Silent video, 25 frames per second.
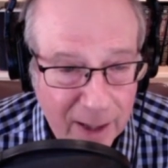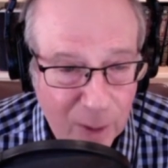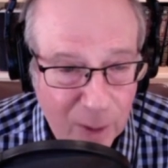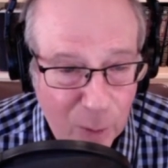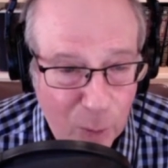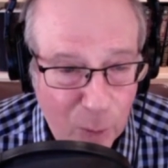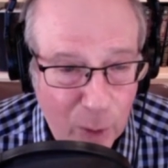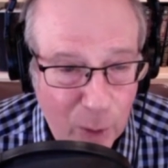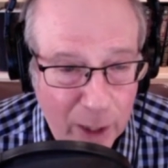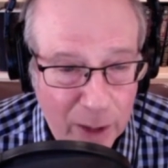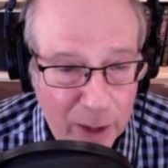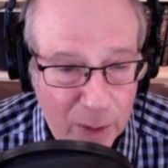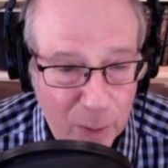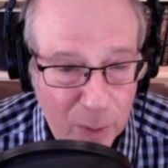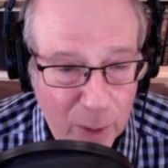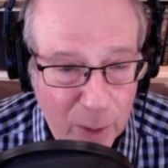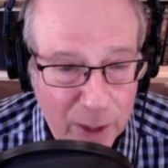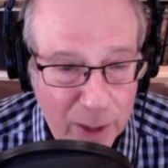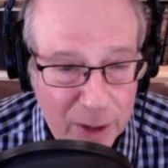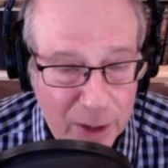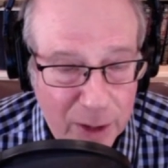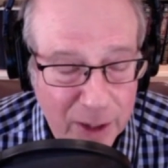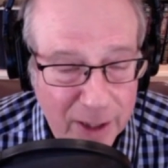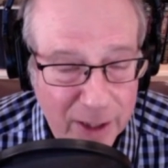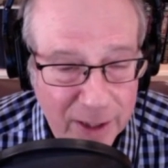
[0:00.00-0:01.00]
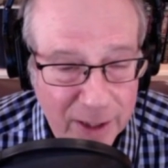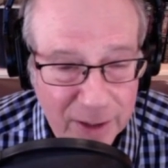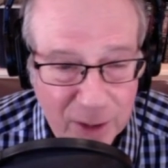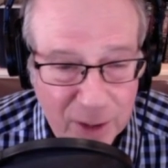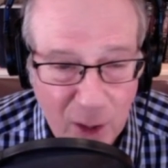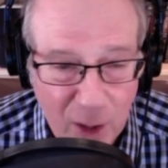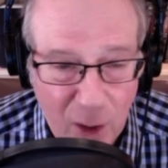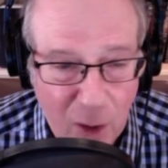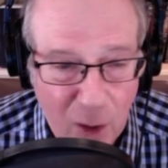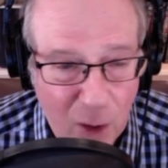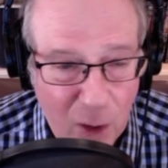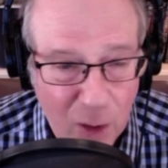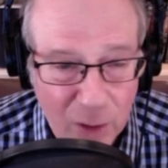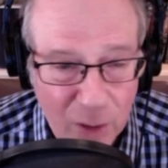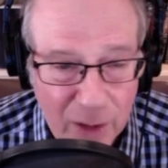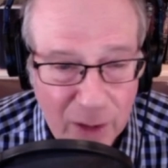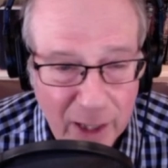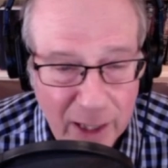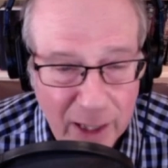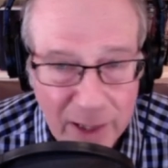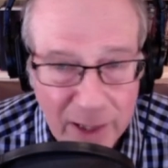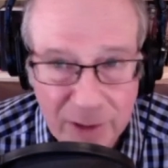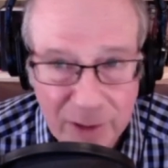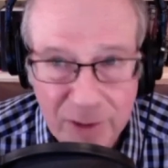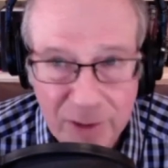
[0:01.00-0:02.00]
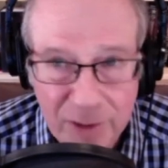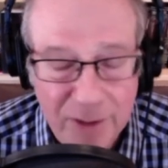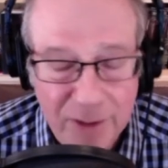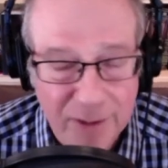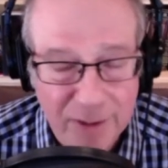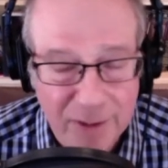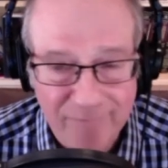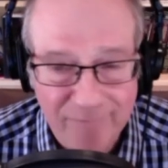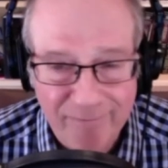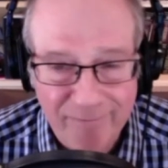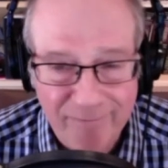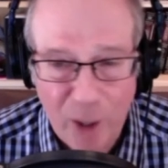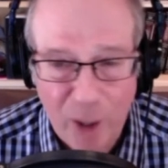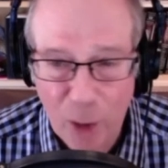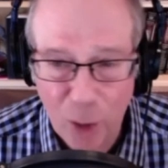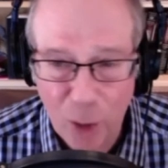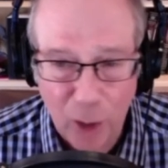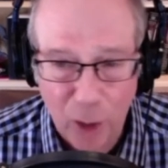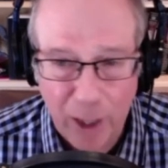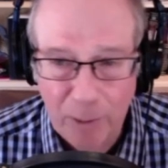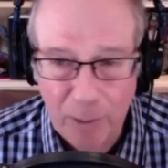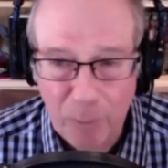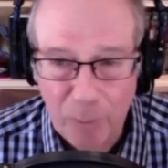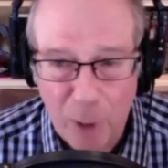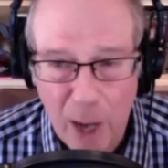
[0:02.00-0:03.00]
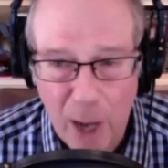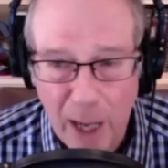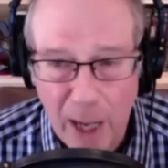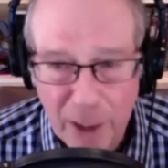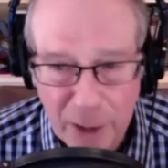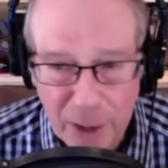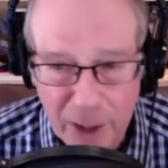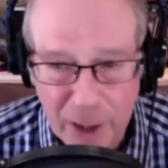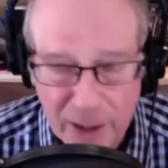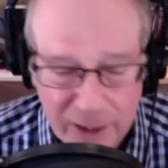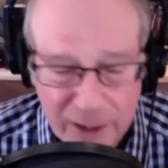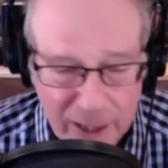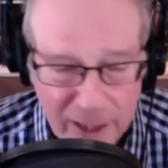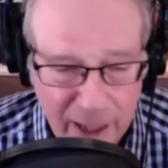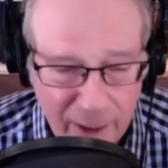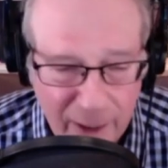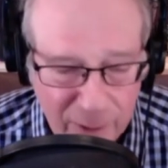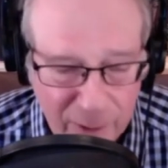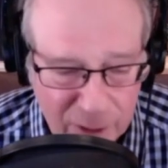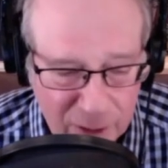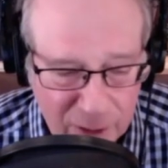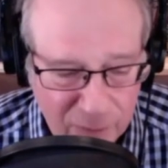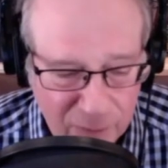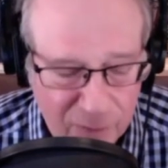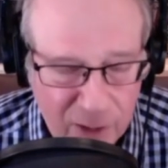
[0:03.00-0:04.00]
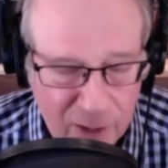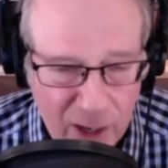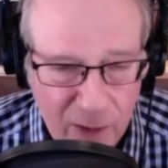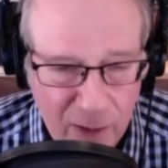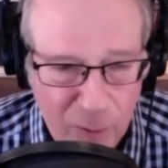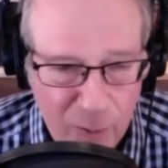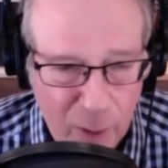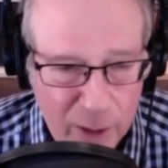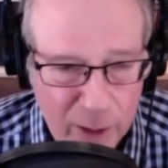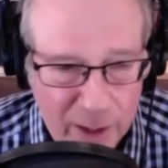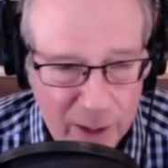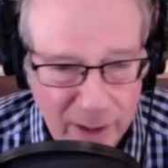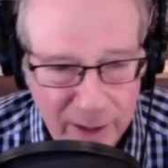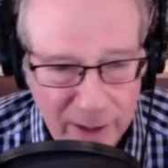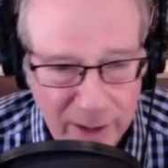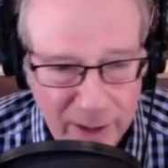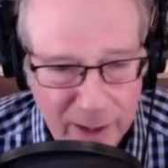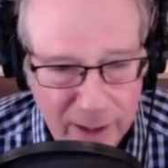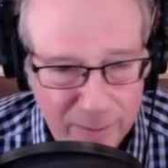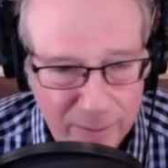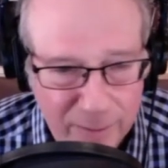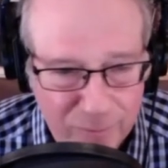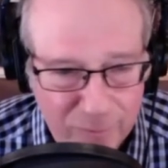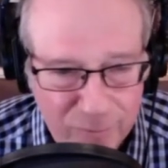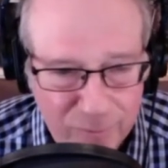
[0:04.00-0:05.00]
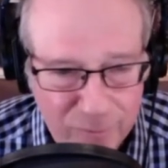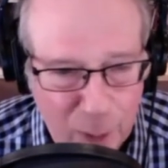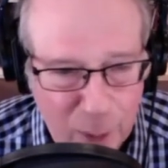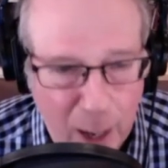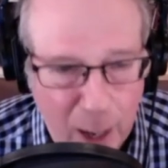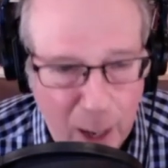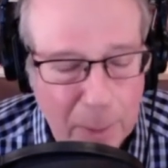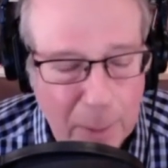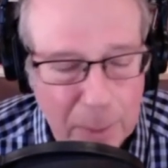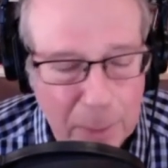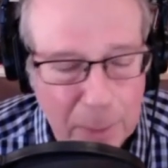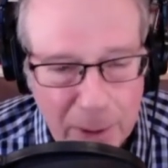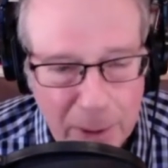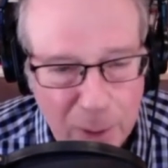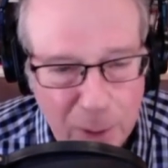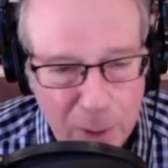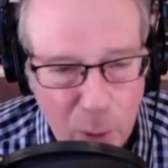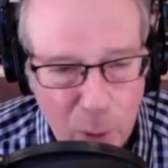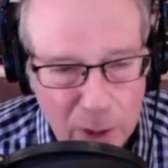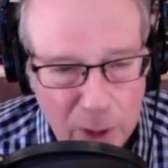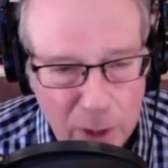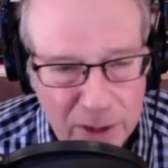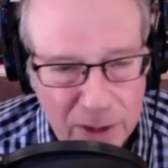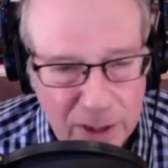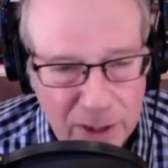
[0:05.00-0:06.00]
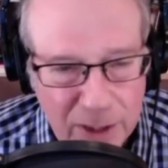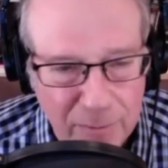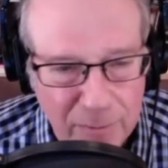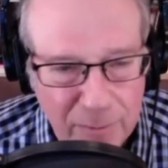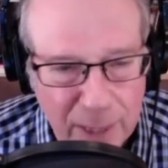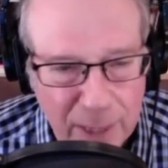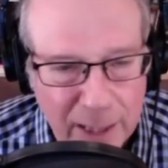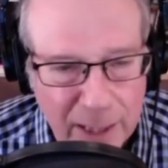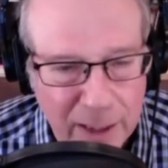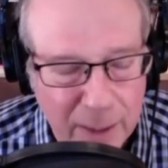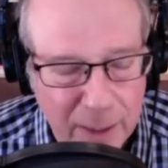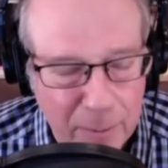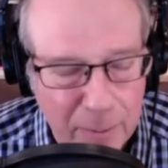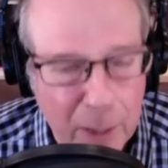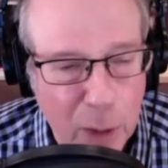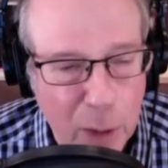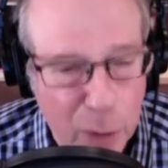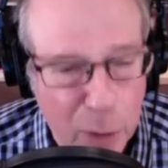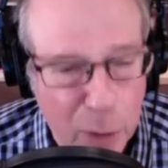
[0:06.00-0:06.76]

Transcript: which which is all these early projects that I was involved with, and they're probably the ones that mean the most